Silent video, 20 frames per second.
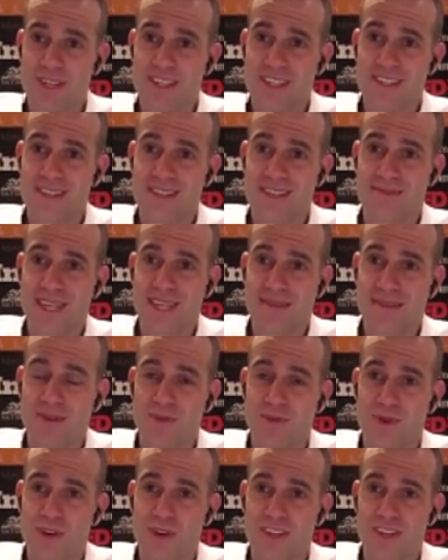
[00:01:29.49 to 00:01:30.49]
It's something I've been
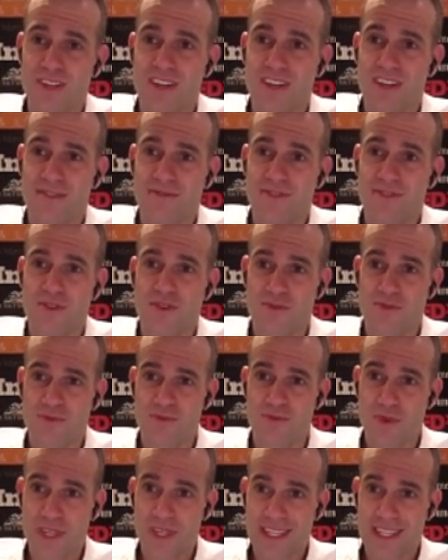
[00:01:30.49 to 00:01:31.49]
working on for a
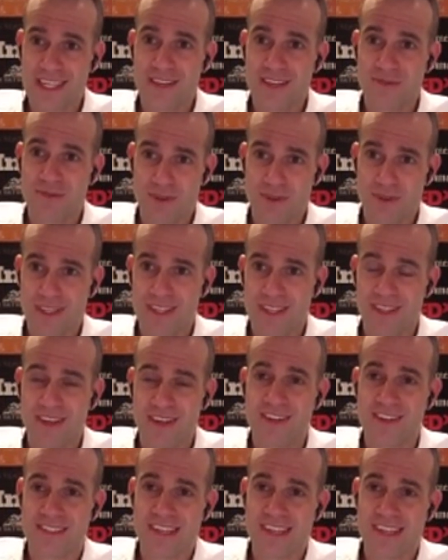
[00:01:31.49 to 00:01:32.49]
really, really
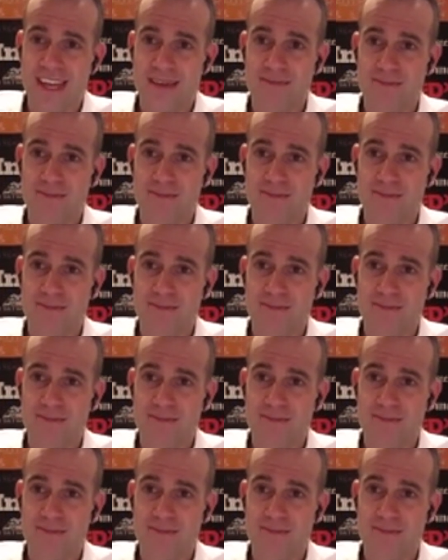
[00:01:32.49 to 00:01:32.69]
long time.